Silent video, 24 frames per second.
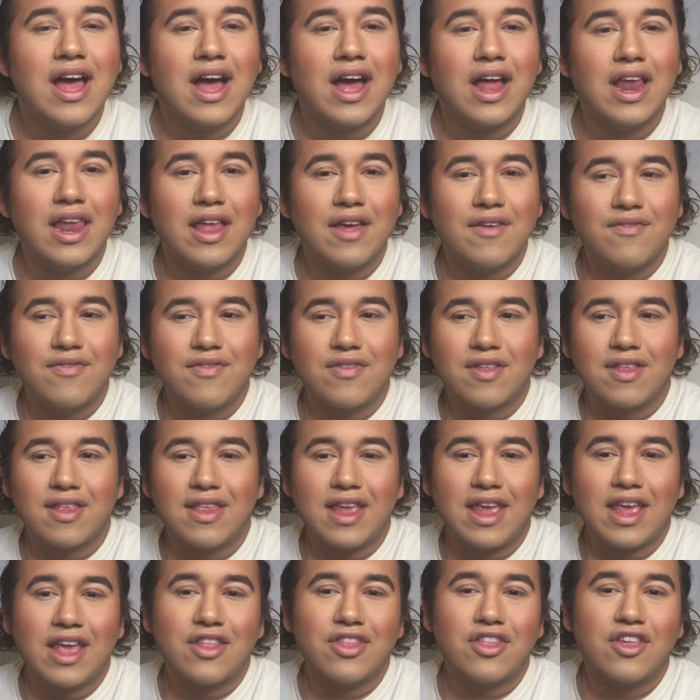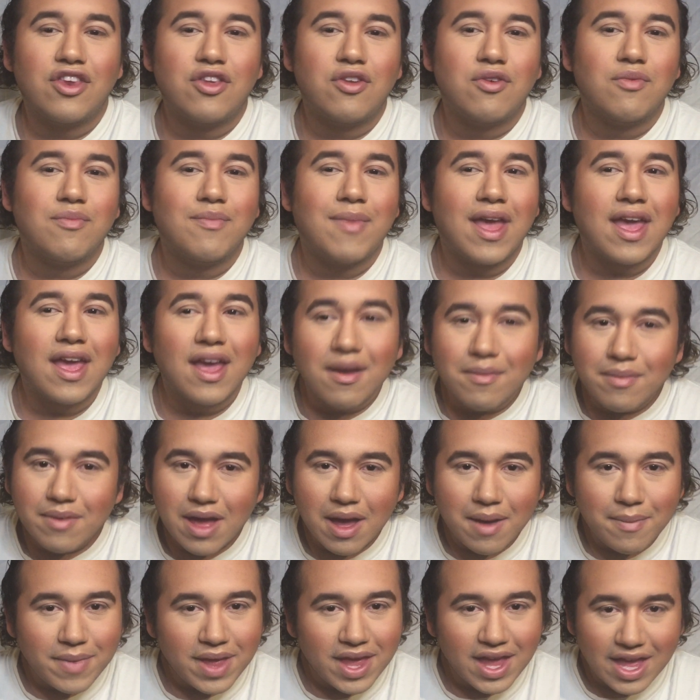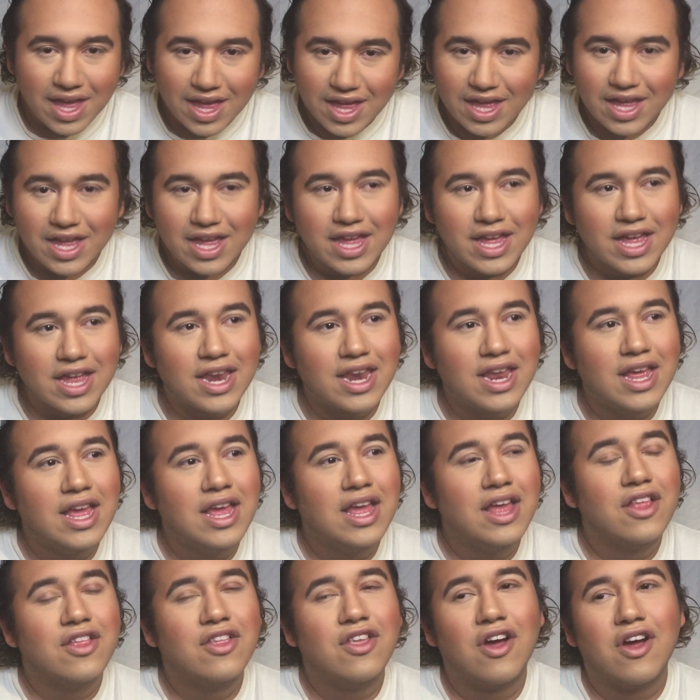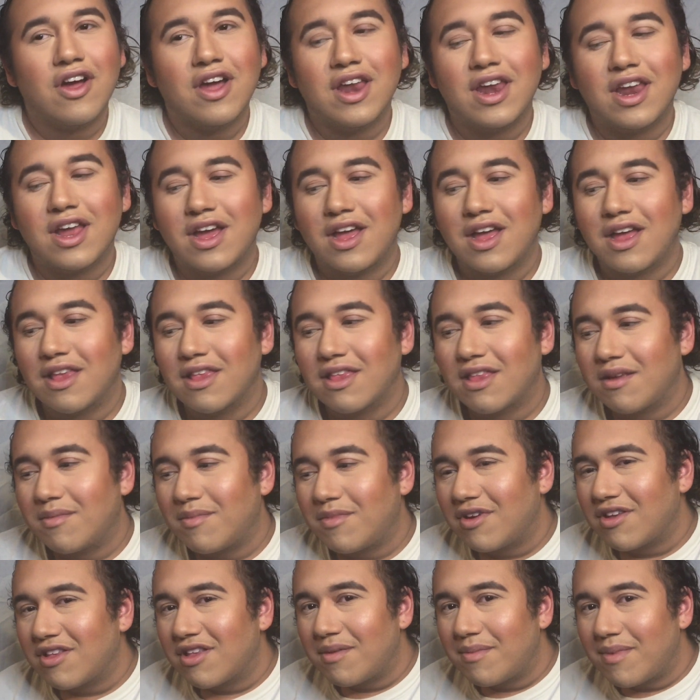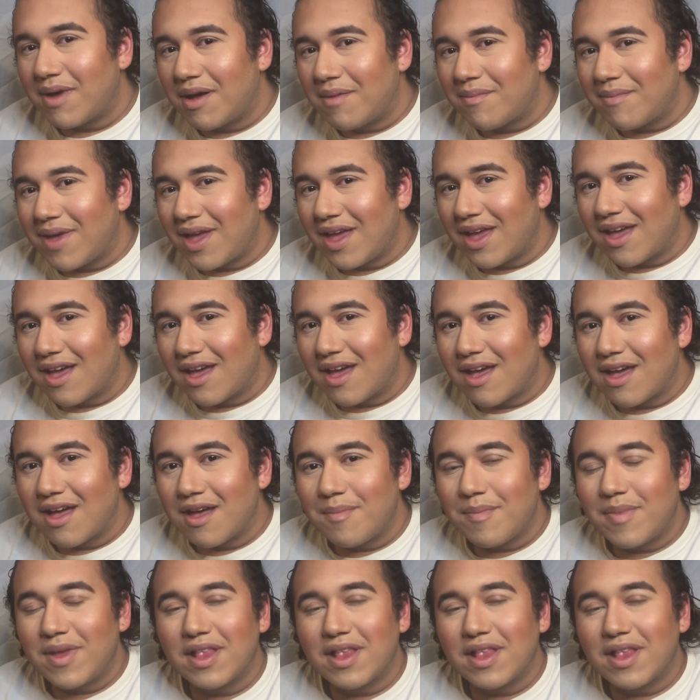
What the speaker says: I love seeing the new makeup coming in, talking to customers about makeup.